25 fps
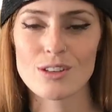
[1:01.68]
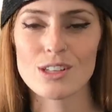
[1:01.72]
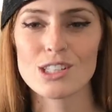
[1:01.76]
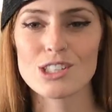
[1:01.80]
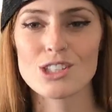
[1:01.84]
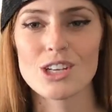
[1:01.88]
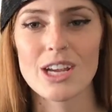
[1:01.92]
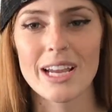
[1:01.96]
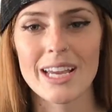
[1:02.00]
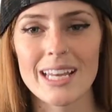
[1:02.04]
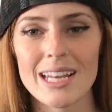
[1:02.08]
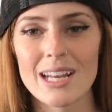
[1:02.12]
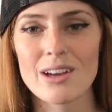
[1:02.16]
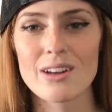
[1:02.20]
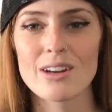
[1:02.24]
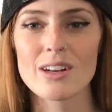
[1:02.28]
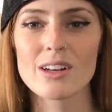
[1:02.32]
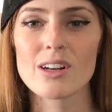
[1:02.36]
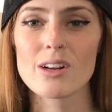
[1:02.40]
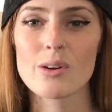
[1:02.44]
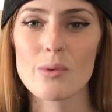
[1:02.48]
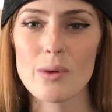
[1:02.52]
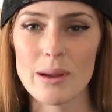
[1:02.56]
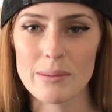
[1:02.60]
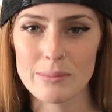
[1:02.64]
you can check it out
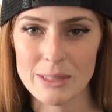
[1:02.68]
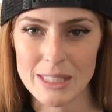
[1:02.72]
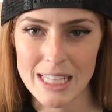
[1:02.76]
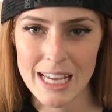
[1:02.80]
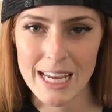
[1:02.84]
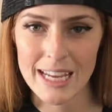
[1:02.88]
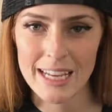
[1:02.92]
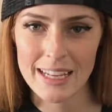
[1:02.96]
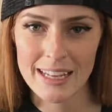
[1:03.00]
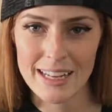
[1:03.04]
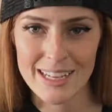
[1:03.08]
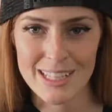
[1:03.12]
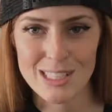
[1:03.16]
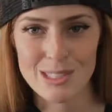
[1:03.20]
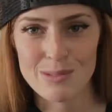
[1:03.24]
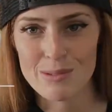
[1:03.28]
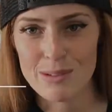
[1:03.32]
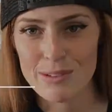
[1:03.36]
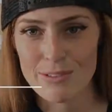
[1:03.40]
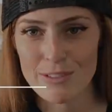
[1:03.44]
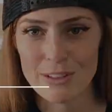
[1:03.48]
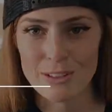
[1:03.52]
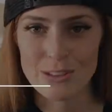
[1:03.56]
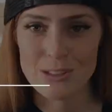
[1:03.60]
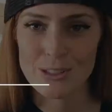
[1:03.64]
on our website,
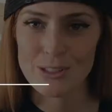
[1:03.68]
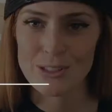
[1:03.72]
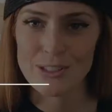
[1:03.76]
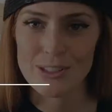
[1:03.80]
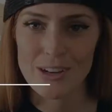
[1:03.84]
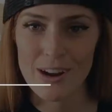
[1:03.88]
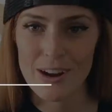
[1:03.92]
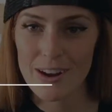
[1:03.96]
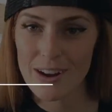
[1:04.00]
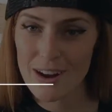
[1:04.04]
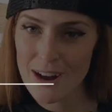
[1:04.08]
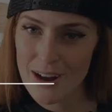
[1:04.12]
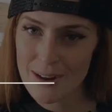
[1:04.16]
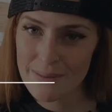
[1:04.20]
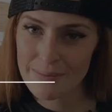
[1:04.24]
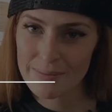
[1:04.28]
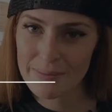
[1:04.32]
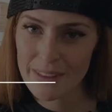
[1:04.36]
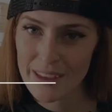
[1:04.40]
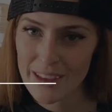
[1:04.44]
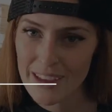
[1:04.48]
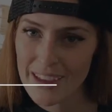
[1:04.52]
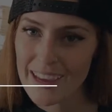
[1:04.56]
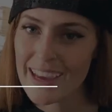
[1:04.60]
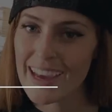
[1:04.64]
sbfilters.com,
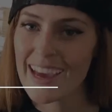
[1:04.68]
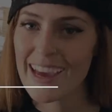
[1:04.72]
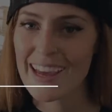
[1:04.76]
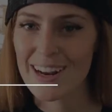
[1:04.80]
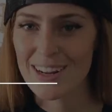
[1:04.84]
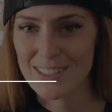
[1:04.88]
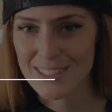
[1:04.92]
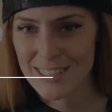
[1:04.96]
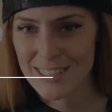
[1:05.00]
and